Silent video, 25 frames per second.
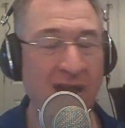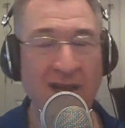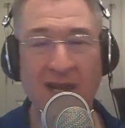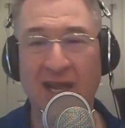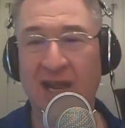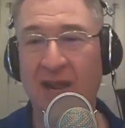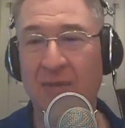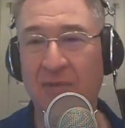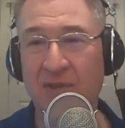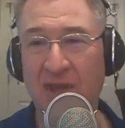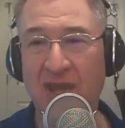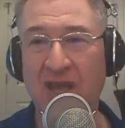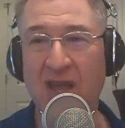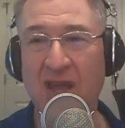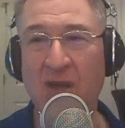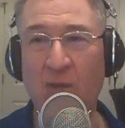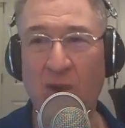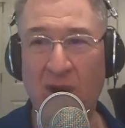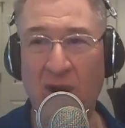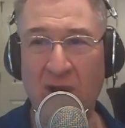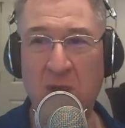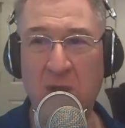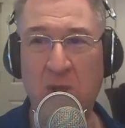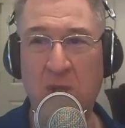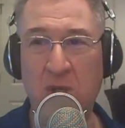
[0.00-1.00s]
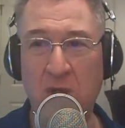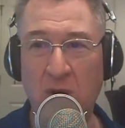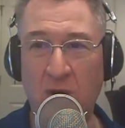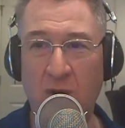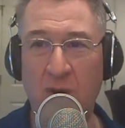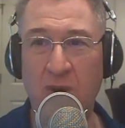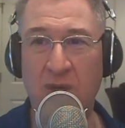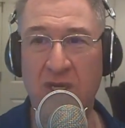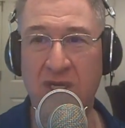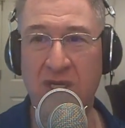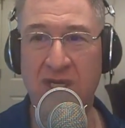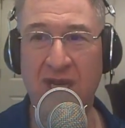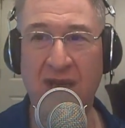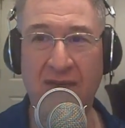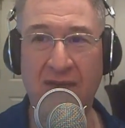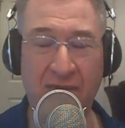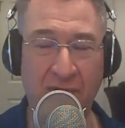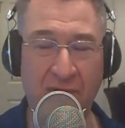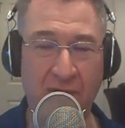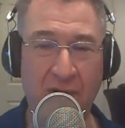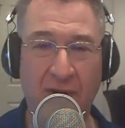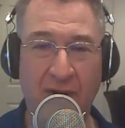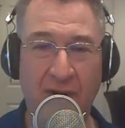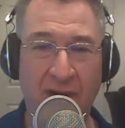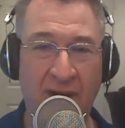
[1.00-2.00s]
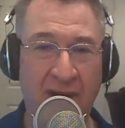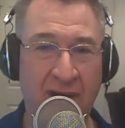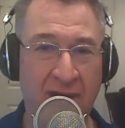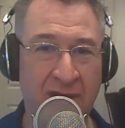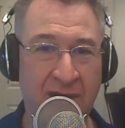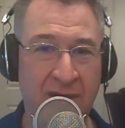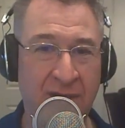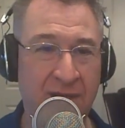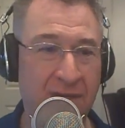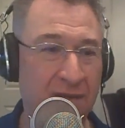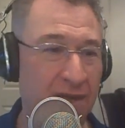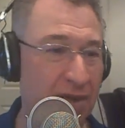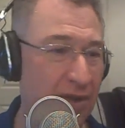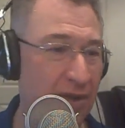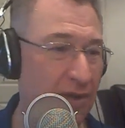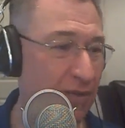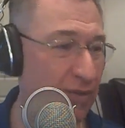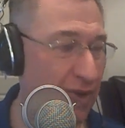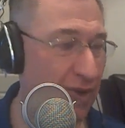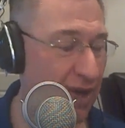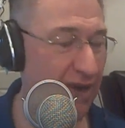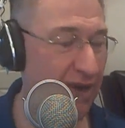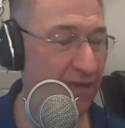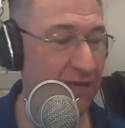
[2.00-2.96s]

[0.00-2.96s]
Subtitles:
and I'm thinking, what a joke Steph Curry is. What a